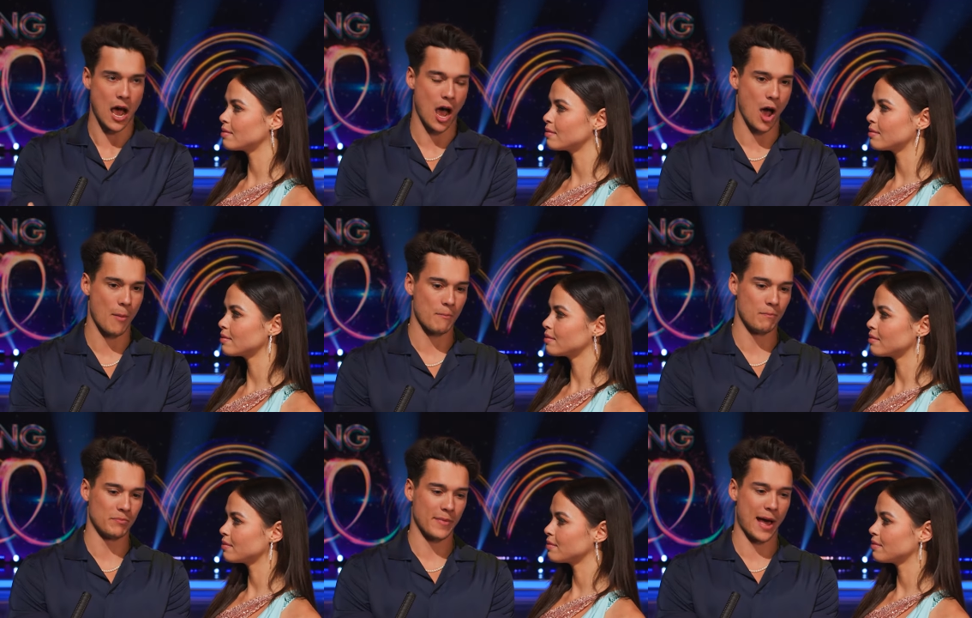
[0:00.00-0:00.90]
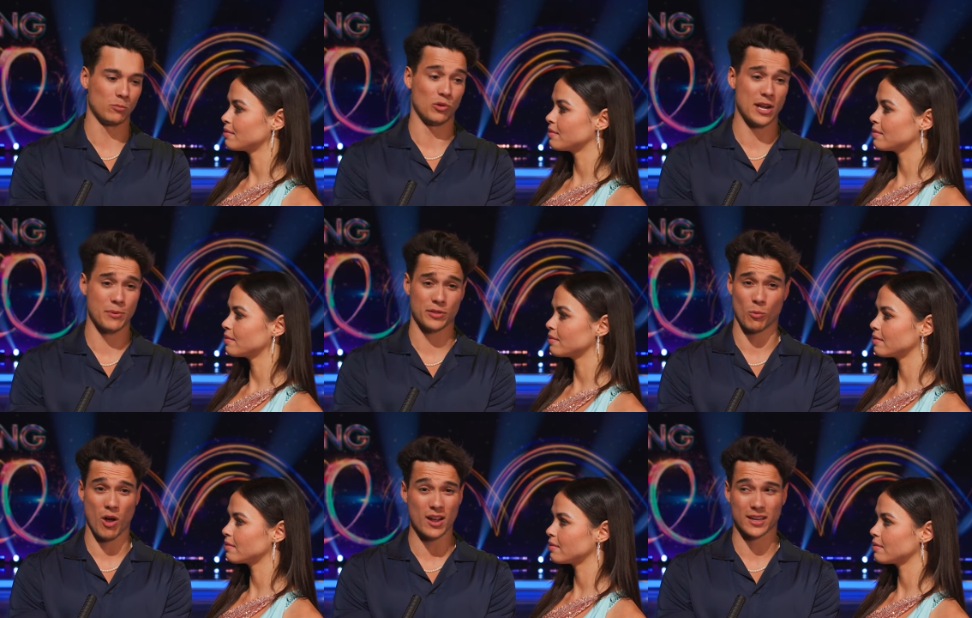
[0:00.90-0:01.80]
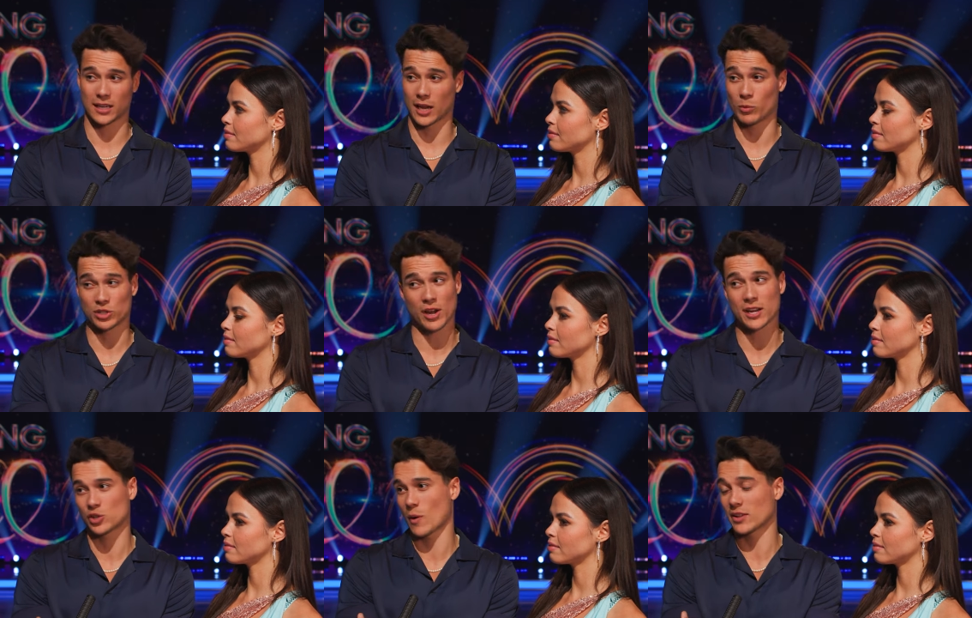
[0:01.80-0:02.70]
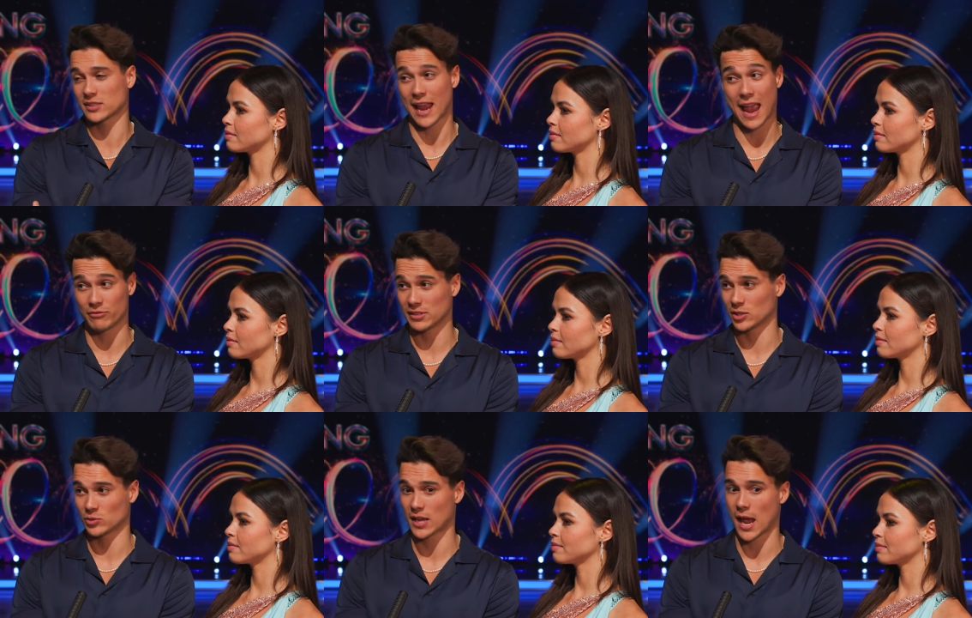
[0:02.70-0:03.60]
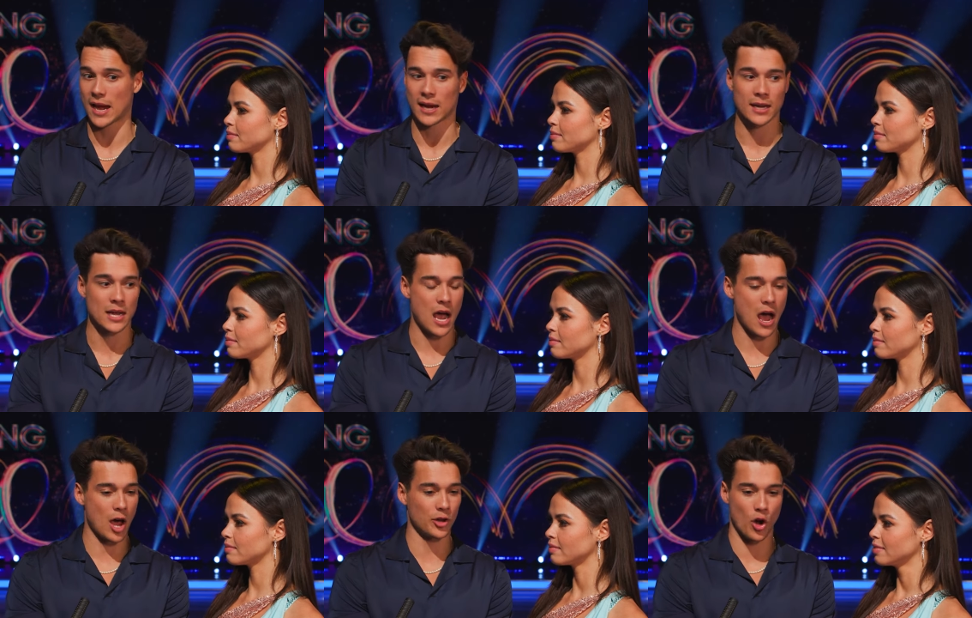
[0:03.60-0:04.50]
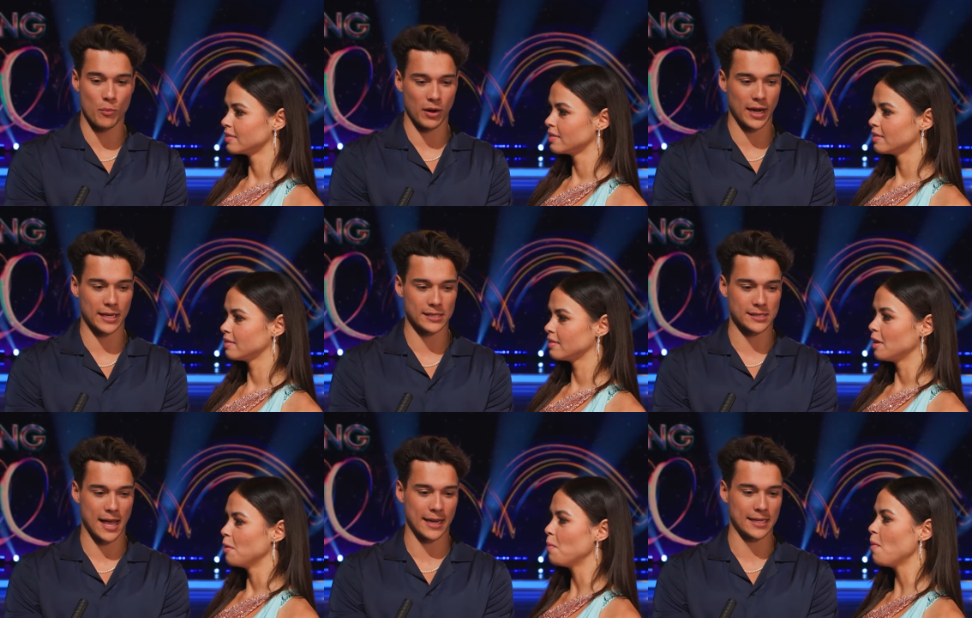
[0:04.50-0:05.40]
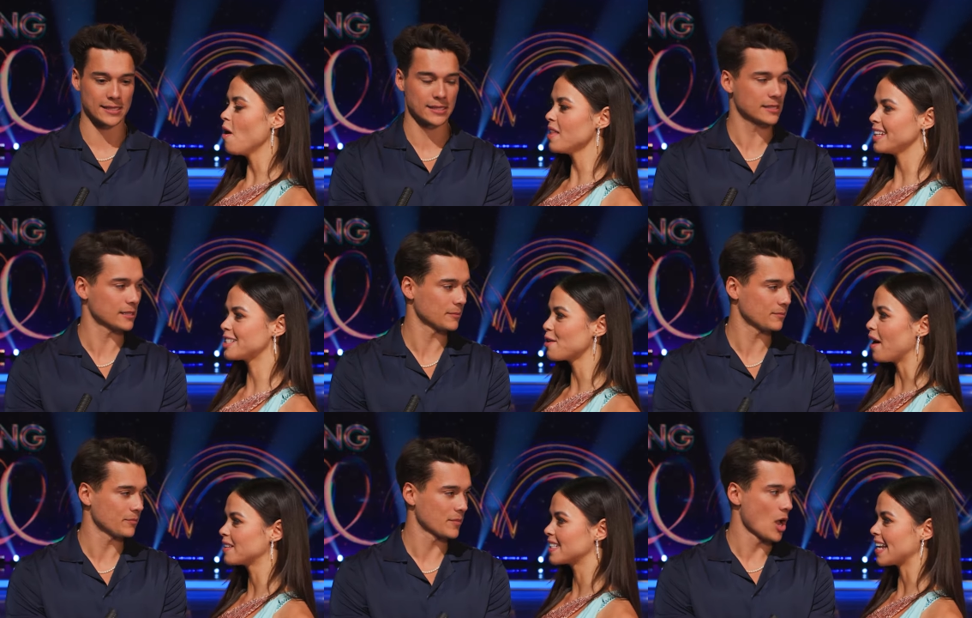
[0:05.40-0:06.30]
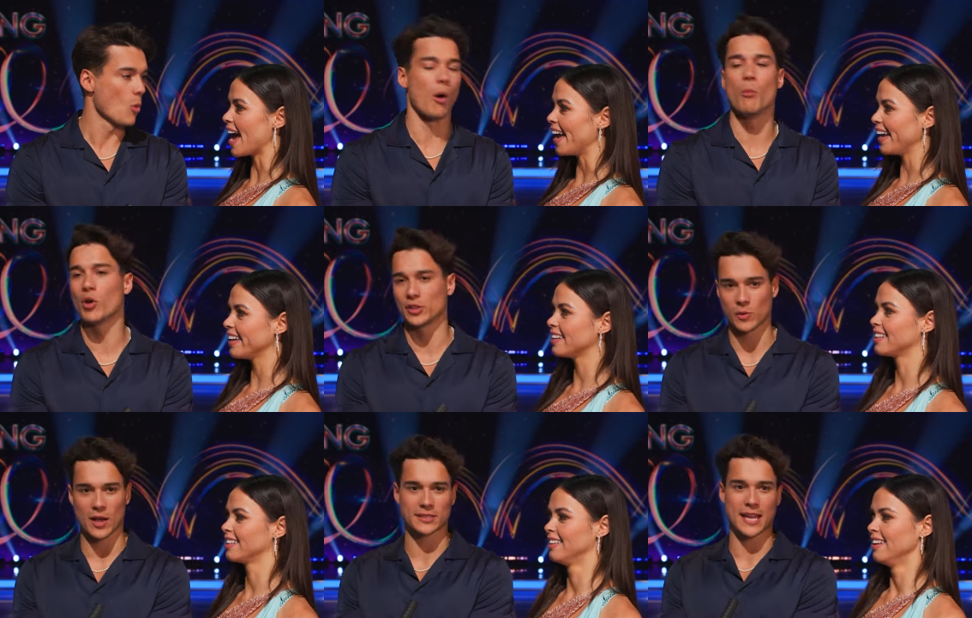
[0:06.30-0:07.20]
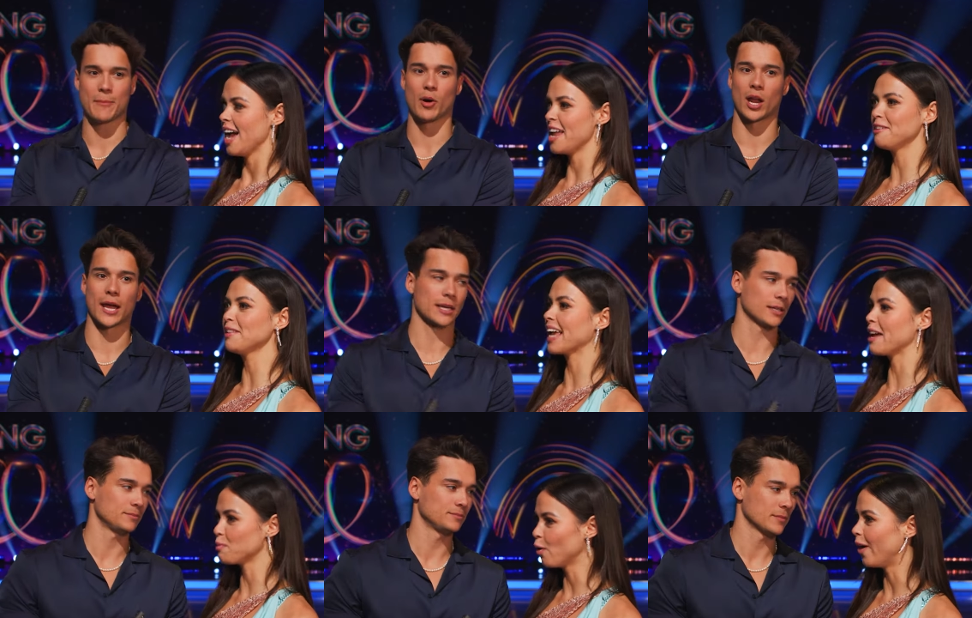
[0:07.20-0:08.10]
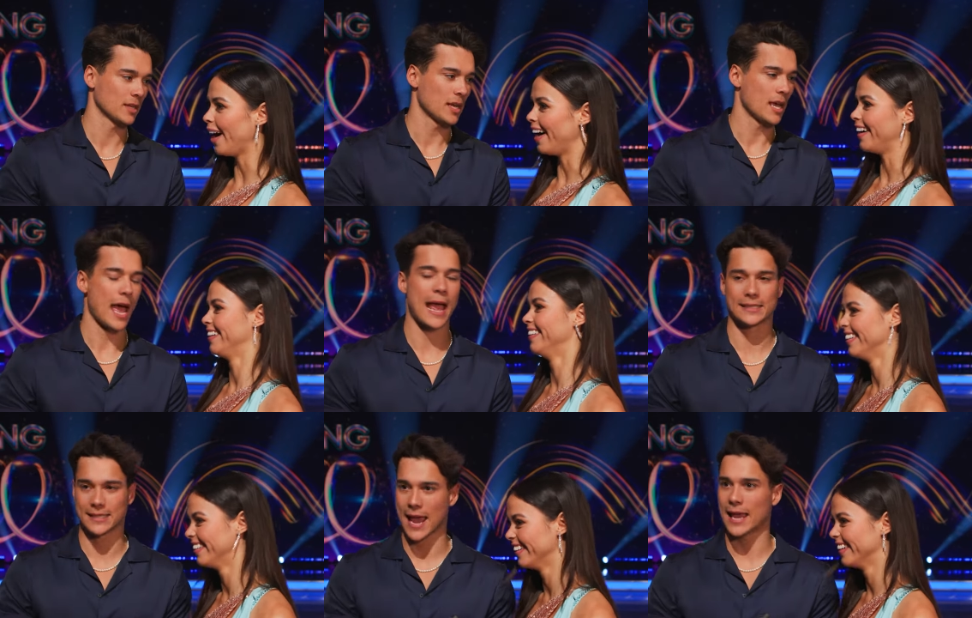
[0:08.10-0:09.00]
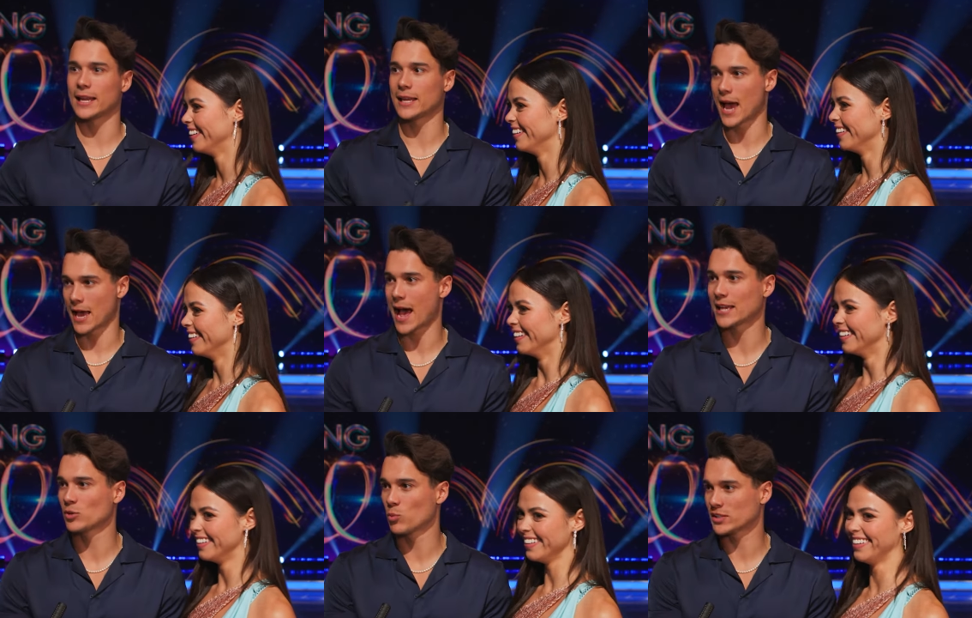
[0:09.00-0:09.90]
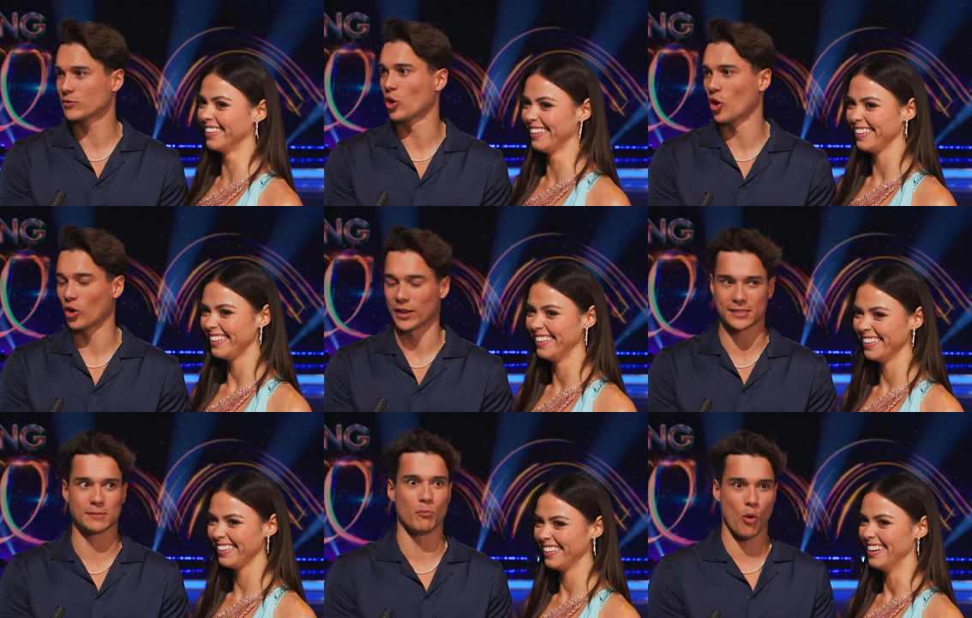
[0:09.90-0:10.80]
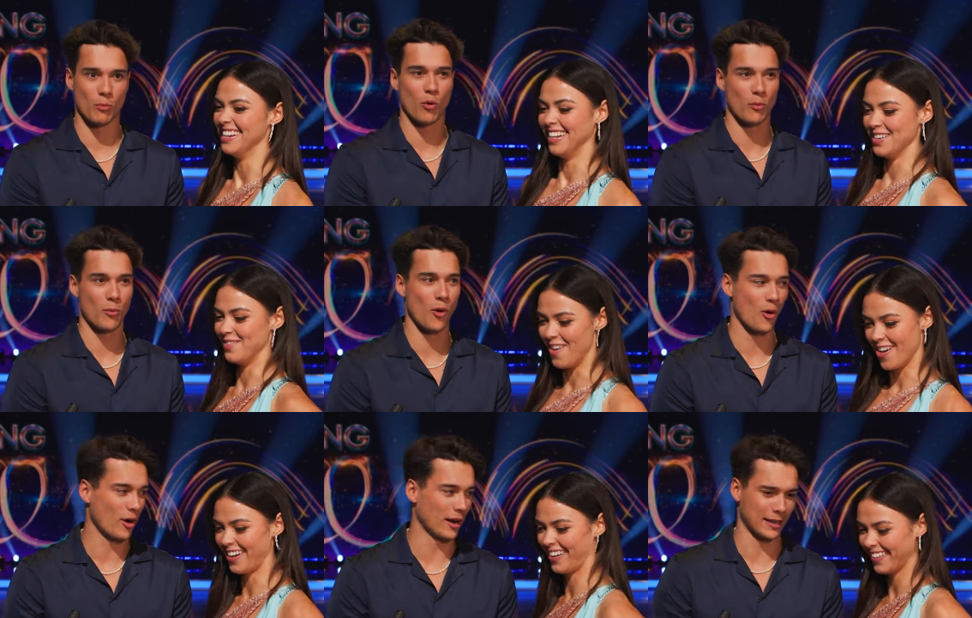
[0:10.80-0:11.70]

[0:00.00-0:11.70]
Speaker 1: um, and really putting the work in like we're training two hours a day every single day uh, no breaks and it's more
Speaker 2: than two hours a day well more than two
Speaker 1: hours a day but and it'll like,
Speaker 2: get more
Speaker 1: it's getting yeah as the weeks have gone on it's more and more and more i